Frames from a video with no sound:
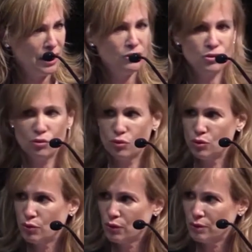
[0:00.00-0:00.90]
And so
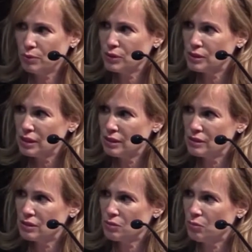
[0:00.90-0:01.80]
you are able to see
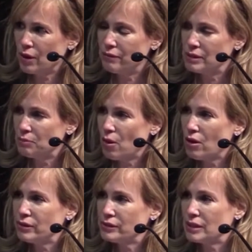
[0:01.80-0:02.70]
this in their privacy
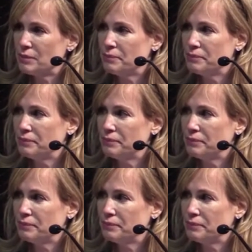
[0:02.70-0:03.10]
policy.